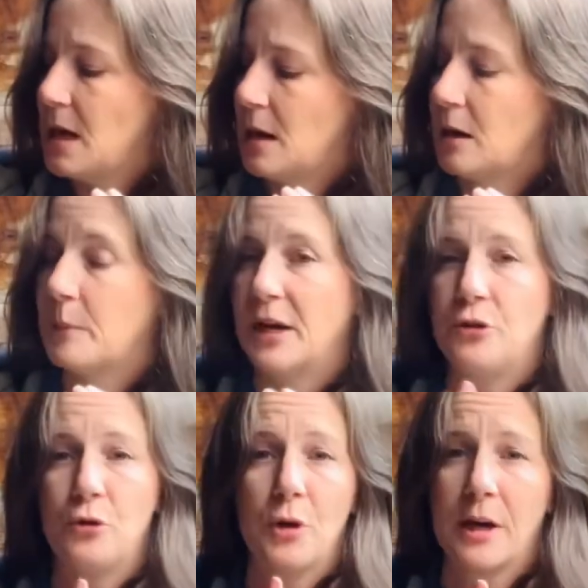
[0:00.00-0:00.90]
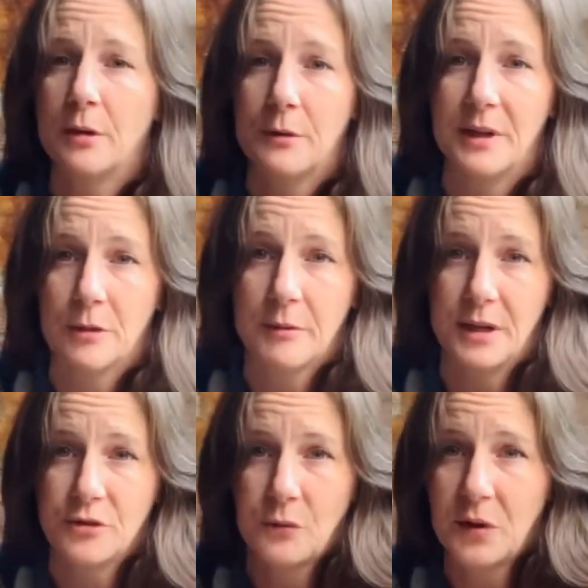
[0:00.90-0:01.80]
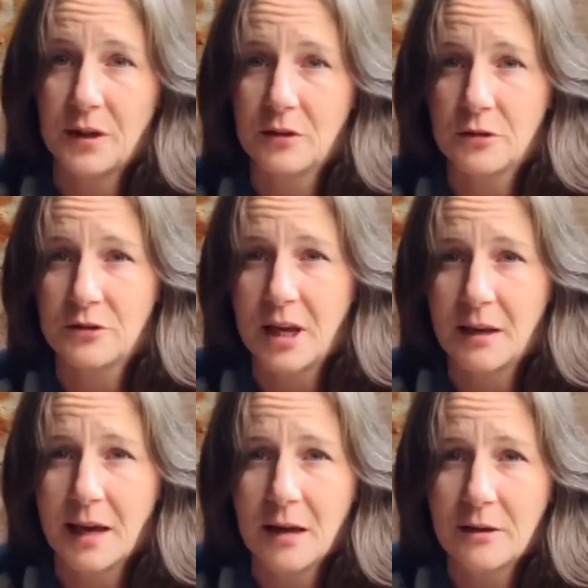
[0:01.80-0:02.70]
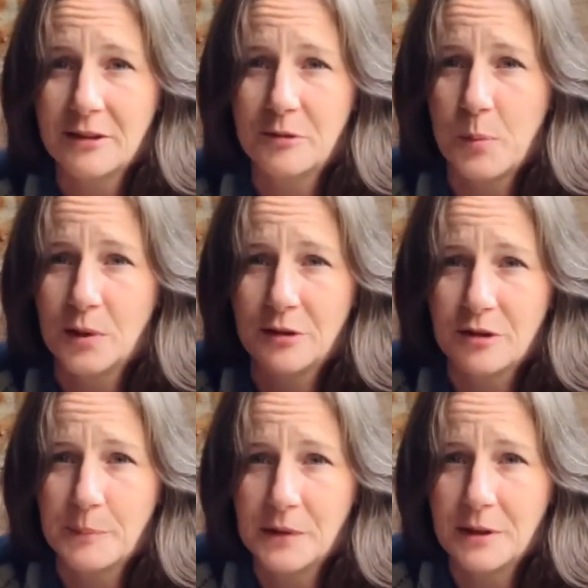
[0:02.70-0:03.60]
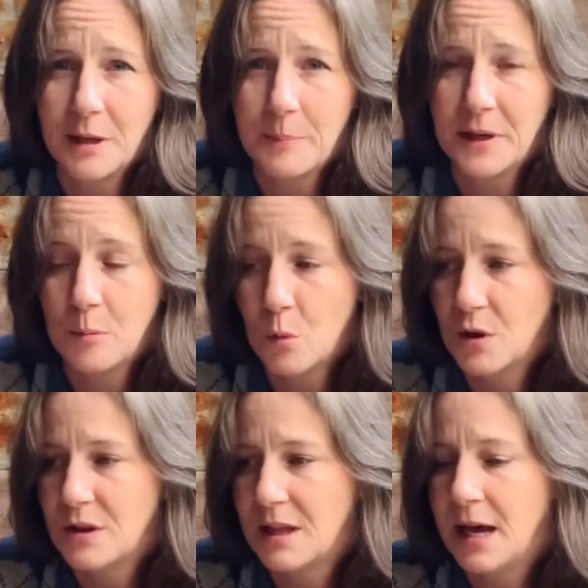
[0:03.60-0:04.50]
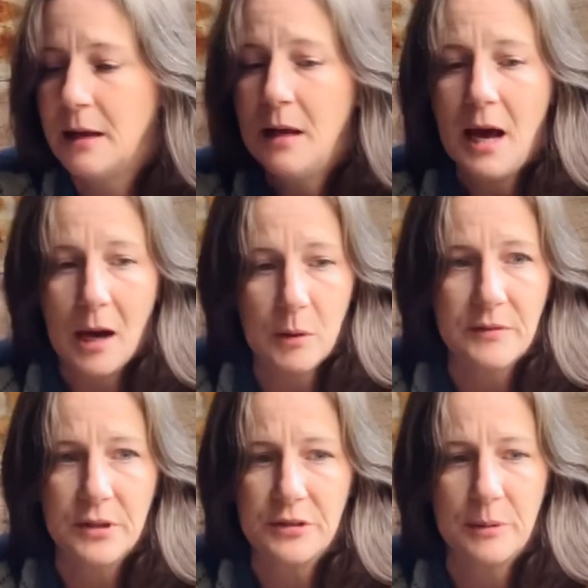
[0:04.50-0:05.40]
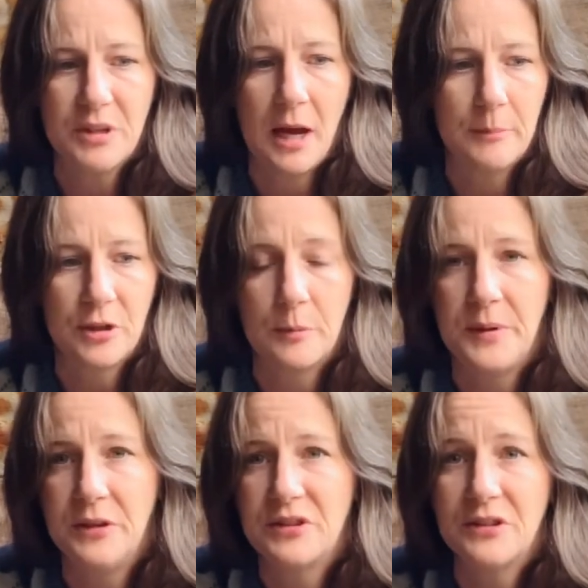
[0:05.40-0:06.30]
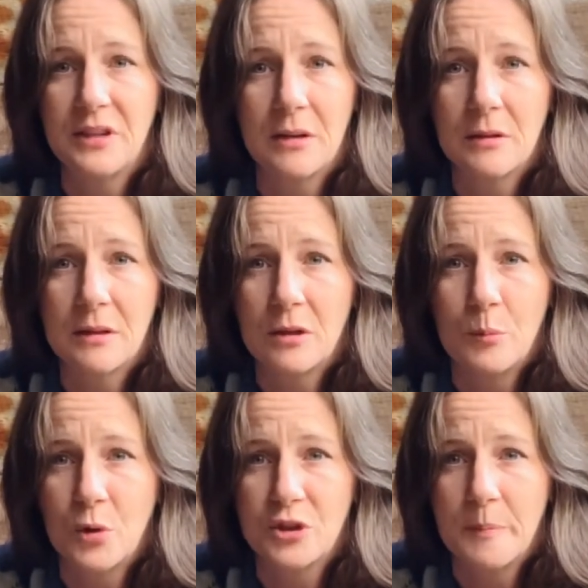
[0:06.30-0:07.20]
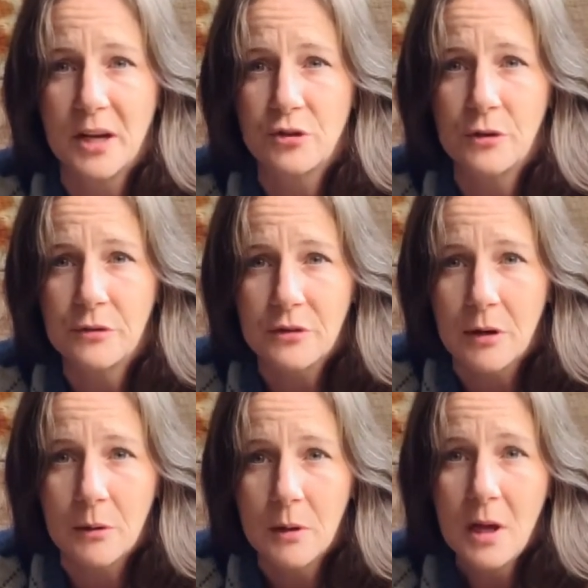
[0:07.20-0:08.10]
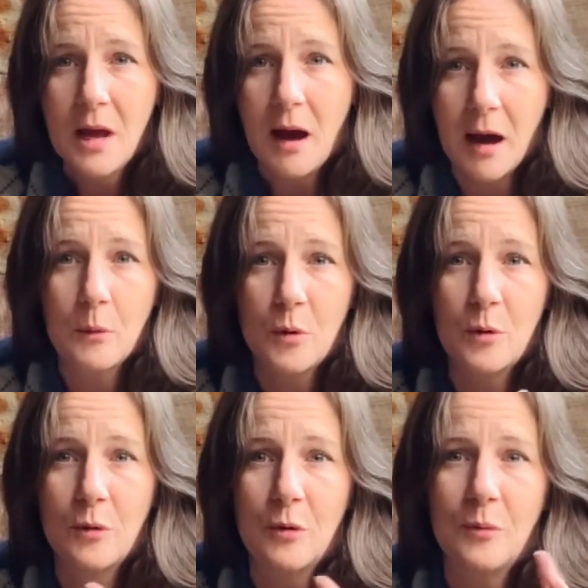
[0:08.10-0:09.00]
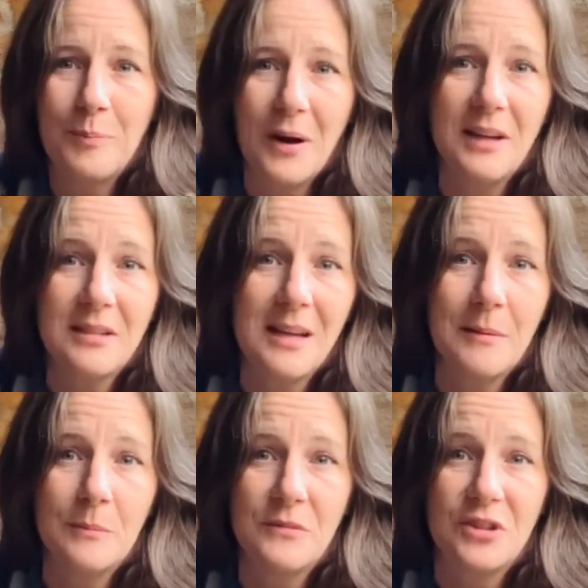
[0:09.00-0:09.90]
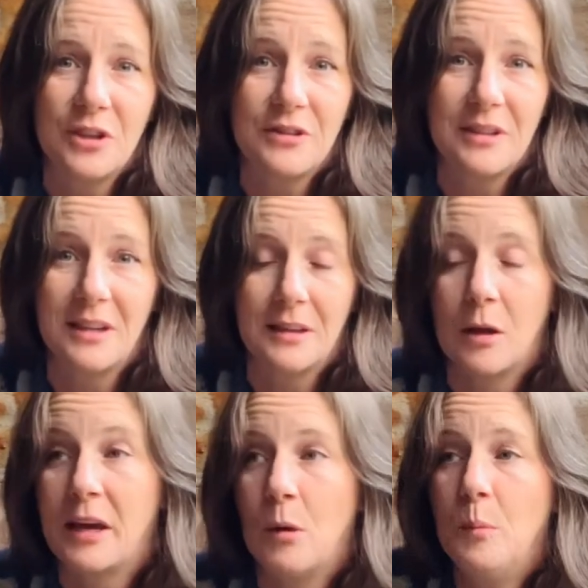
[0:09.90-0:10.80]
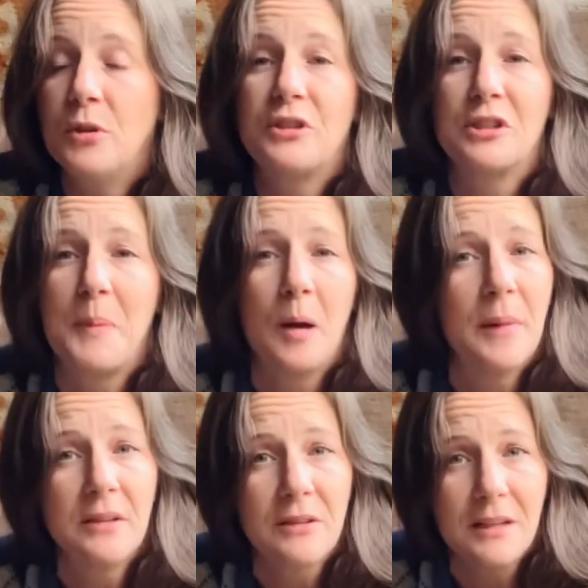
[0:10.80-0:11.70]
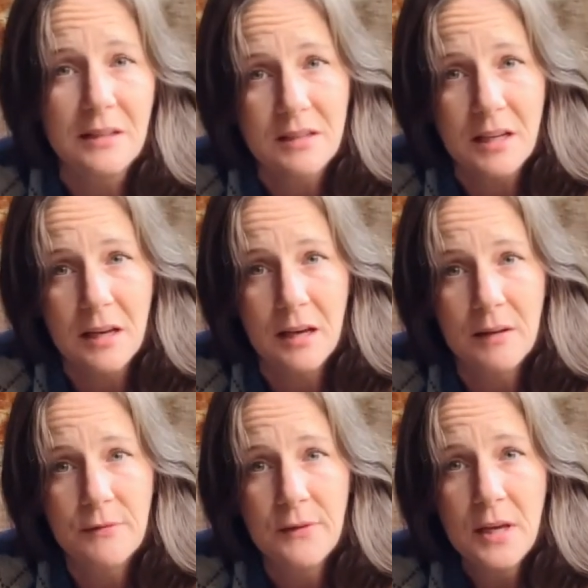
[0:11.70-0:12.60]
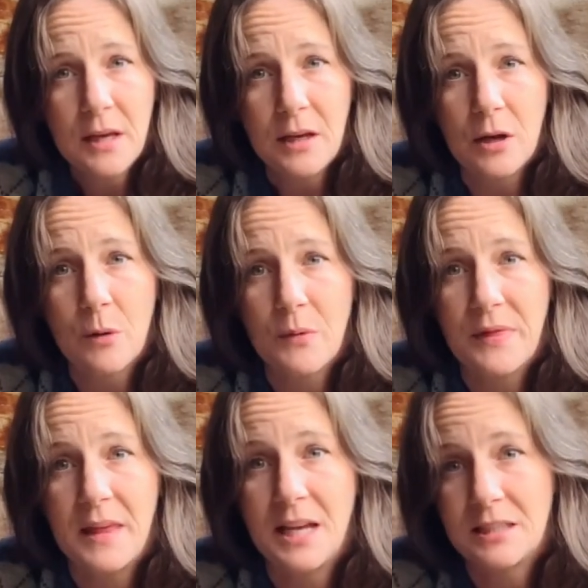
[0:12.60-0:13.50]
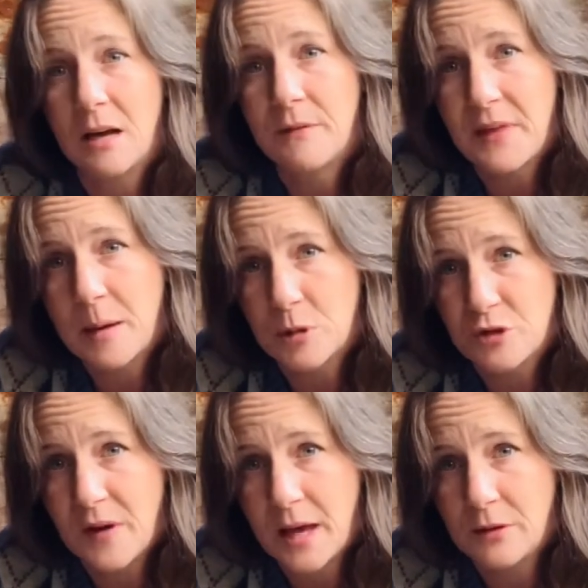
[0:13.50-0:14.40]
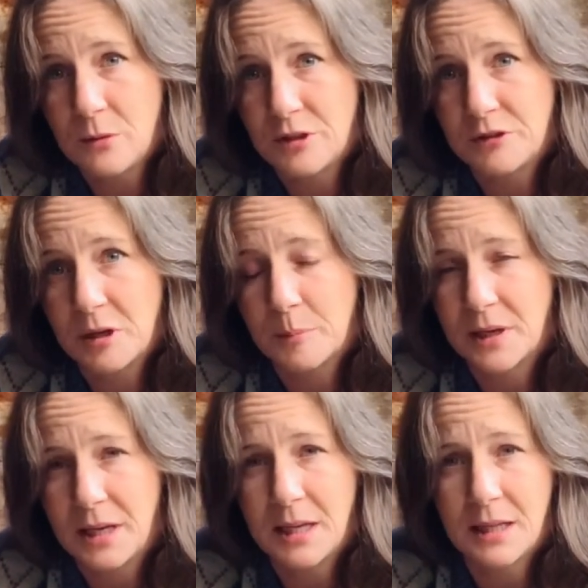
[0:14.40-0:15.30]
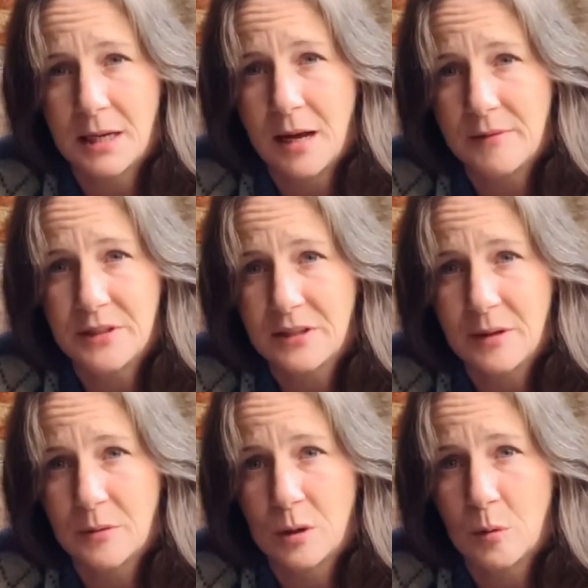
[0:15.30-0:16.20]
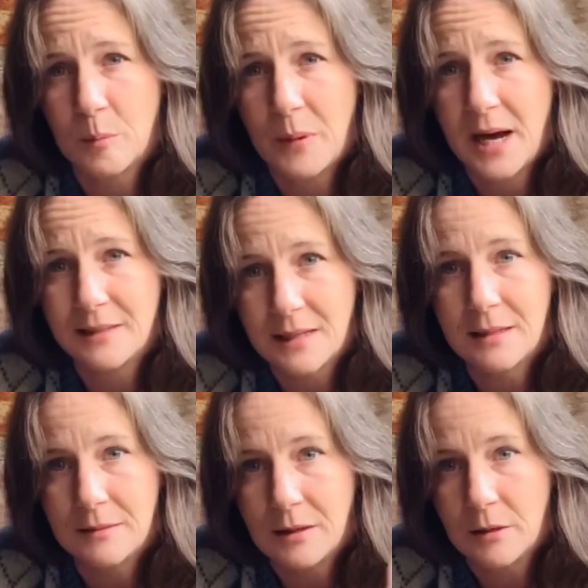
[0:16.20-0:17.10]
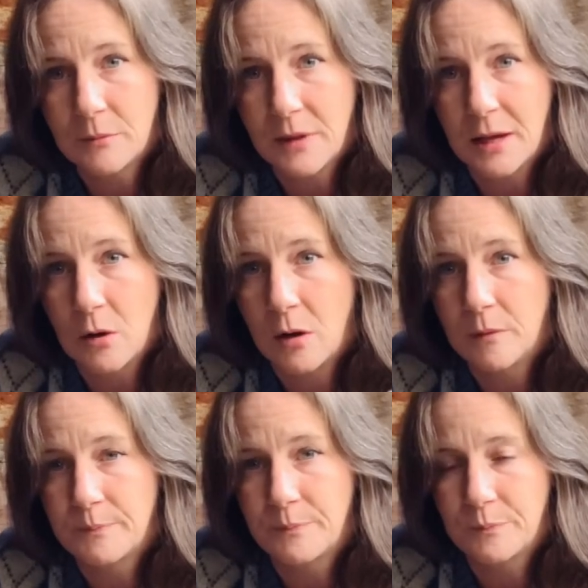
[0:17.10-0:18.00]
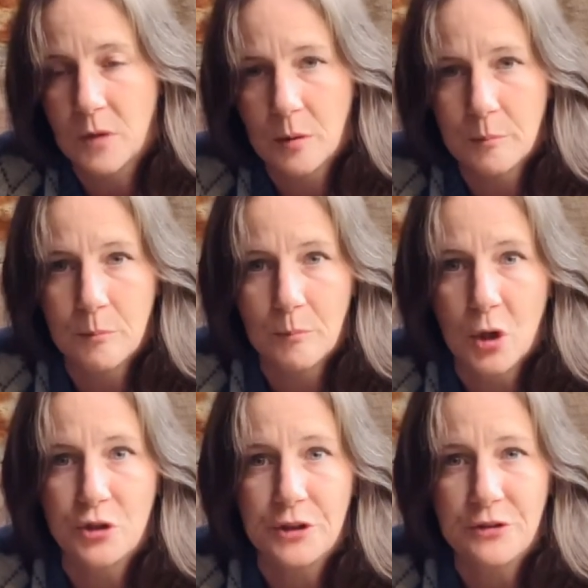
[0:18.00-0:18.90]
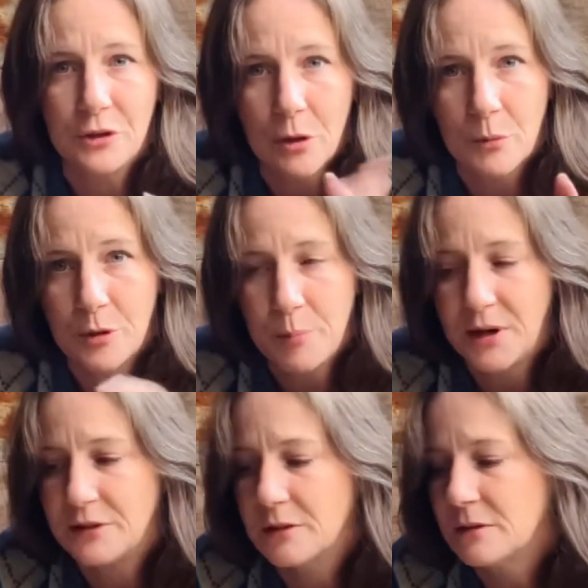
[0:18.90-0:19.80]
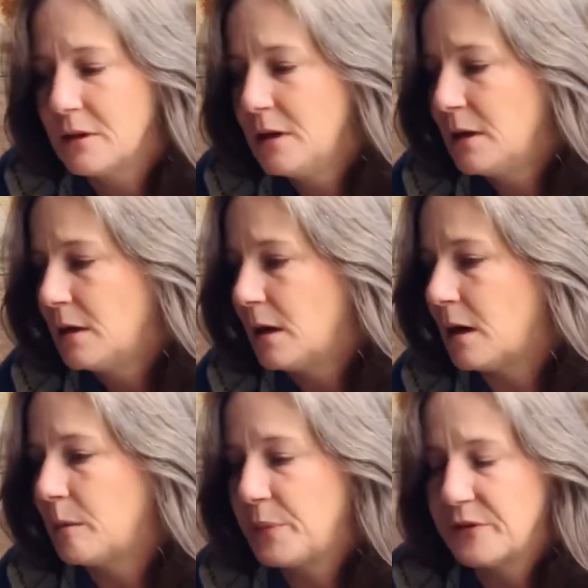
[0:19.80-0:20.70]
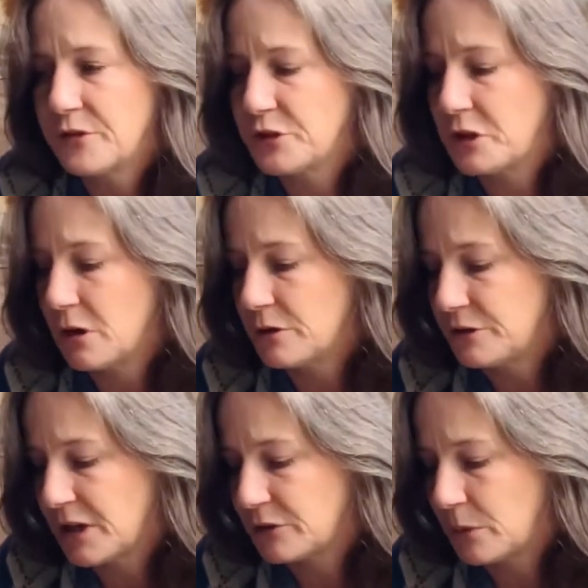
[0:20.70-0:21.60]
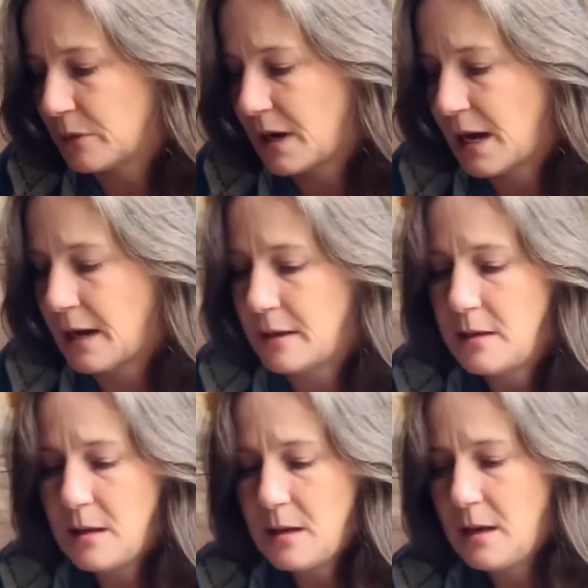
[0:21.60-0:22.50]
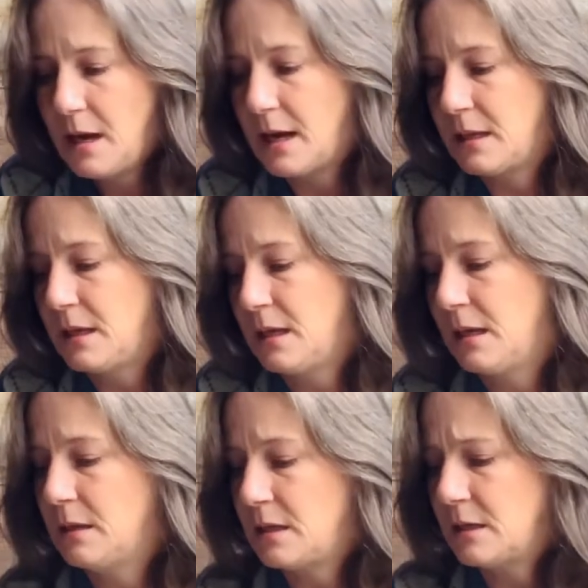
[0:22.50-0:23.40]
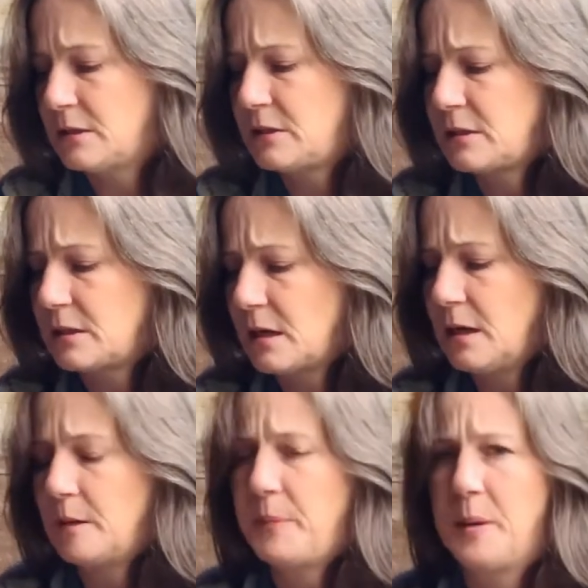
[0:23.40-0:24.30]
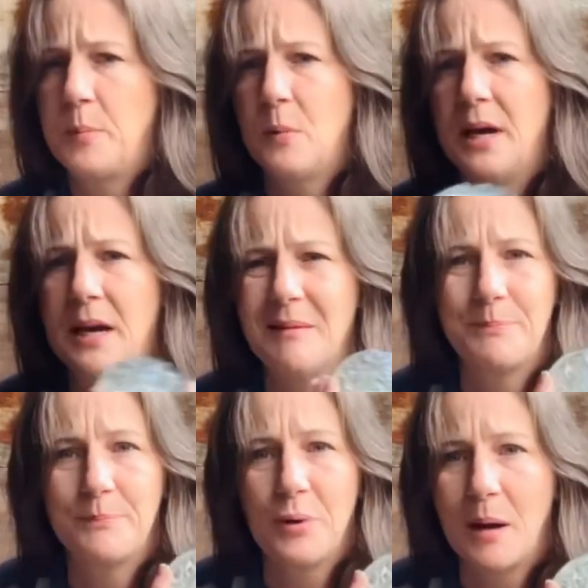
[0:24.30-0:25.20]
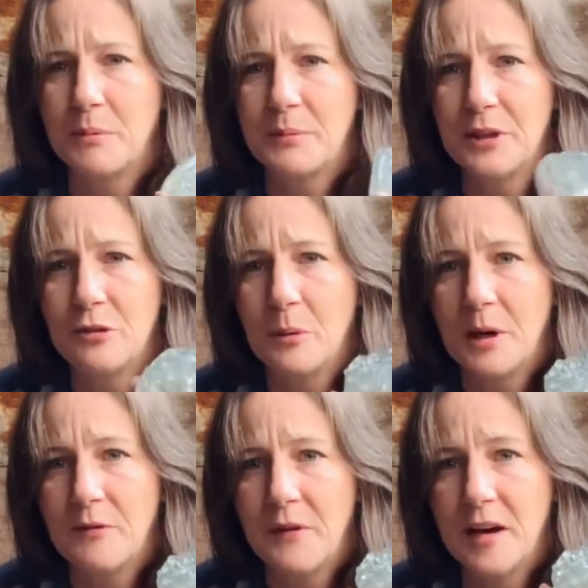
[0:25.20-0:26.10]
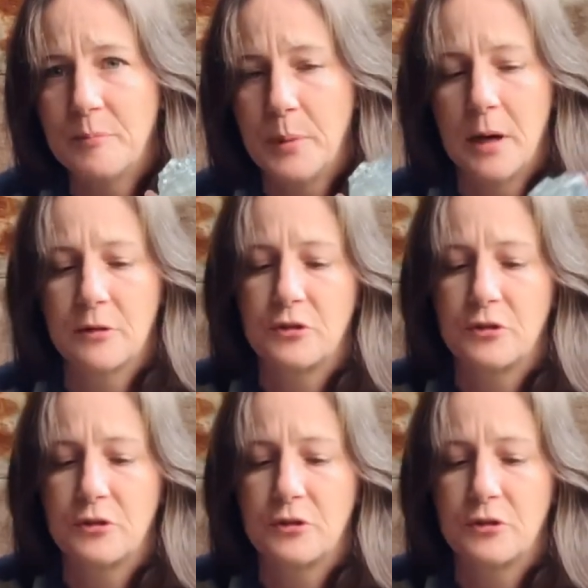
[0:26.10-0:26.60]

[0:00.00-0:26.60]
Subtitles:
I do try to go in the range of what things are selling at because it's pointless to put it up any more than that. However, sometimes there are pieces that are a little more special. So I will price them just like almost experimentally to see if, it's of that much value to somebody. And then obviously when no one buys it, like all merchants, you lower your prices. But for starters, that's where we're at. And then this paperweight, probably 25 bucks.